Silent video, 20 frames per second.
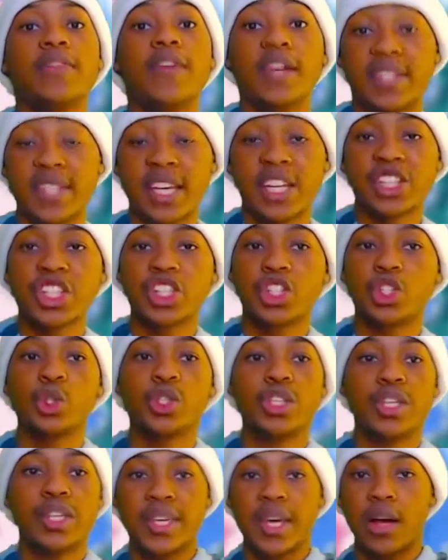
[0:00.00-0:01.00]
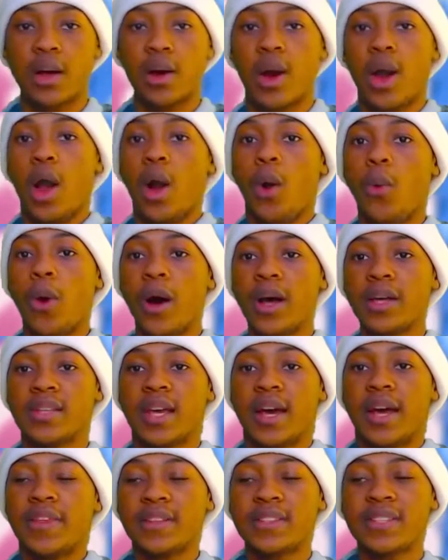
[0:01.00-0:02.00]
the attention to detail was
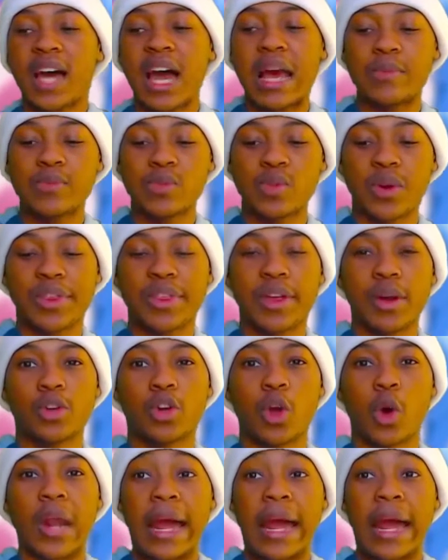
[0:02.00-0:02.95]
the times where they'd go